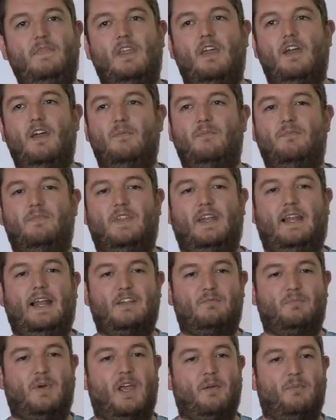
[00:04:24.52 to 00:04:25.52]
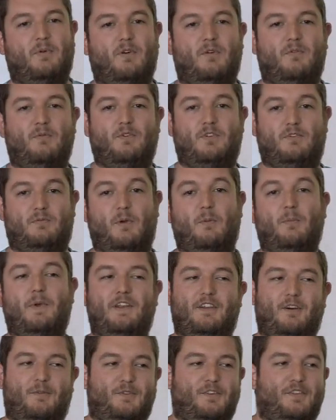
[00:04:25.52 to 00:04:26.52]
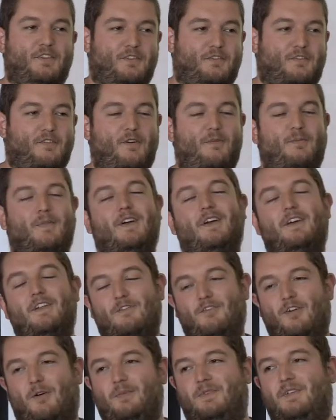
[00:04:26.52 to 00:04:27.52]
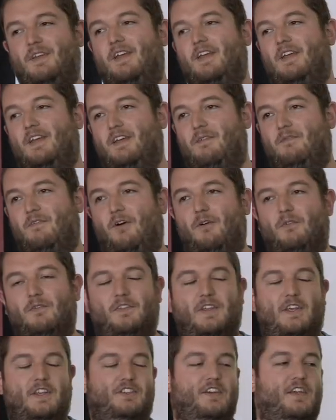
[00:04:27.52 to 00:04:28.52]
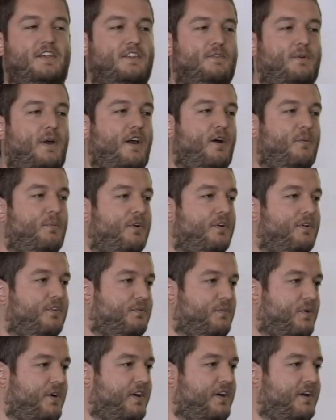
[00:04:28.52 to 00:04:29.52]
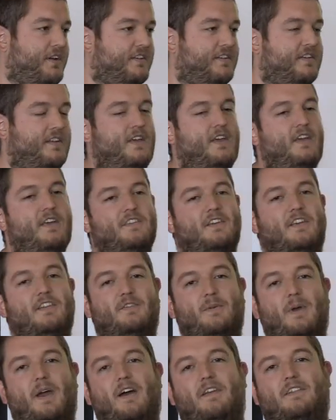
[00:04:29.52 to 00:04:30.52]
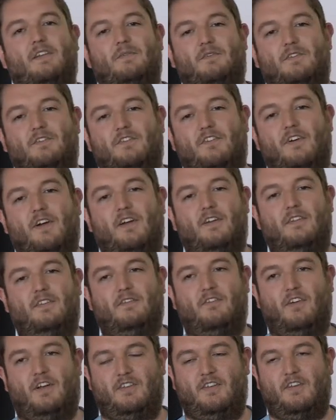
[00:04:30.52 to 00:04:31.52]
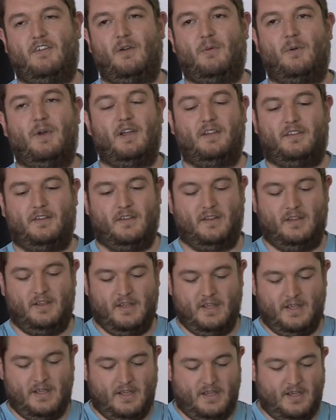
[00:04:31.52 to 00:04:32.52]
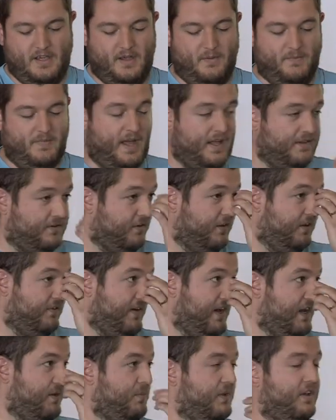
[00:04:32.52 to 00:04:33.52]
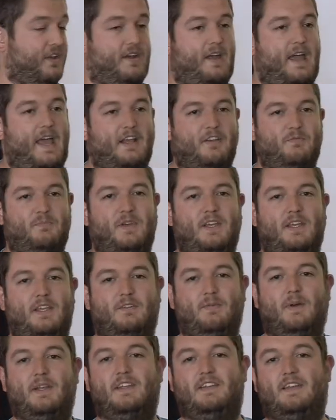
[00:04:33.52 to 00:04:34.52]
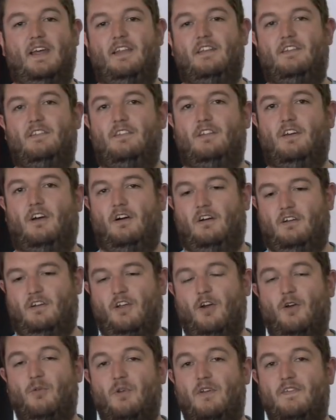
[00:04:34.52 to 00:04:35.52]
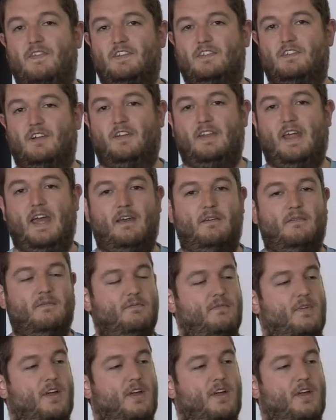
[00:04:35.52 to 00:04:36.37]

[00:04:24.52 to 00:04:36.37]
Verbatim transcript: Um, the last paper was when we adopted the Scrum, dropped it, evolved it, changed the way our board worked, changed the way our acceptance criteria worked, and, and that's all available at xp2010.codeweavers.net.